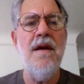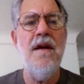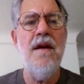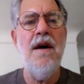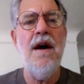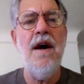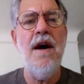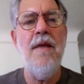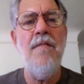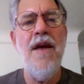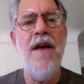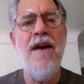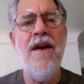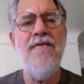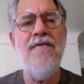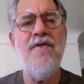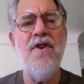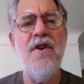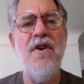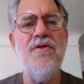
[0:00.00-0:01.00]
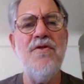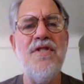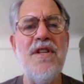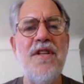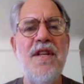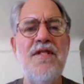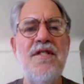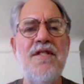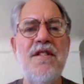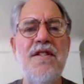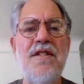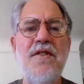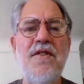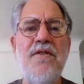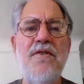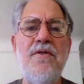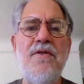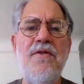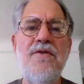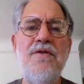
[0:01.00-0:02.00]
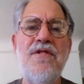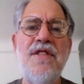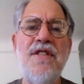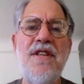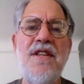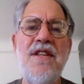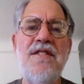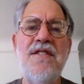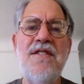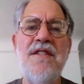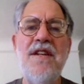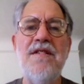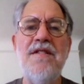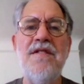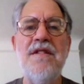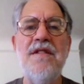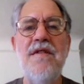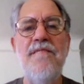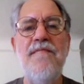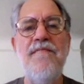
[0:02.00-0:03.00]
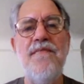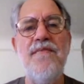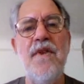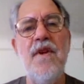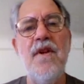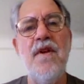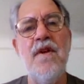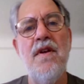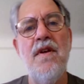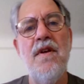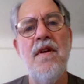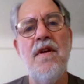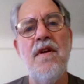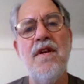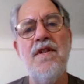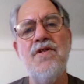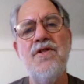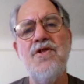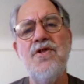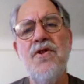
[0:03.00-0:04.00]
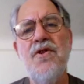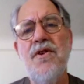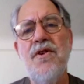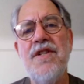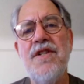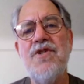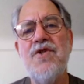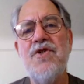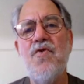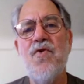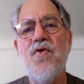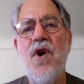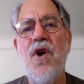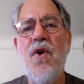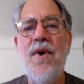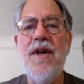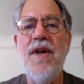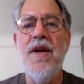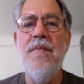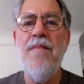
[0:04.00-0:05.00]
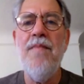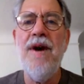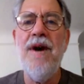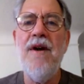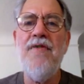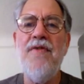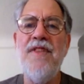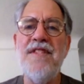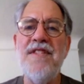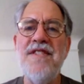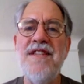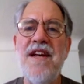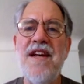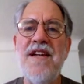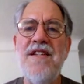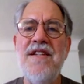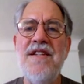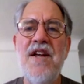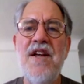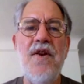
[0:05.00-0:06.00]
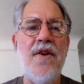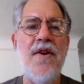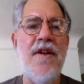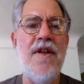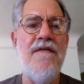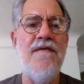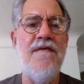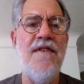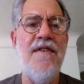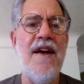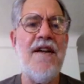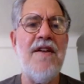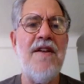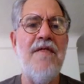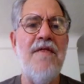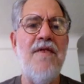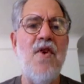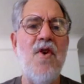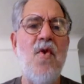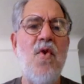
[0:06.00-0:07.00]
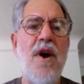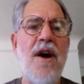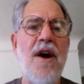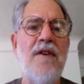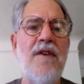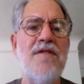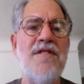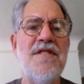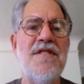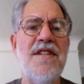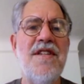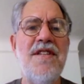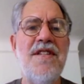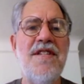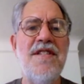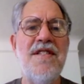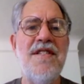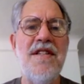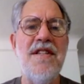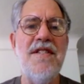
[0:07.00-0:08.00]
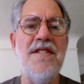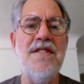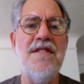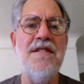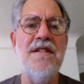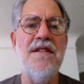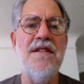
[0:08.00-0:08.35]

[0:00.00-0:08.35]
I'm half dozing as another news thing says, concern is growing about the secondary effect of acquired skin disease.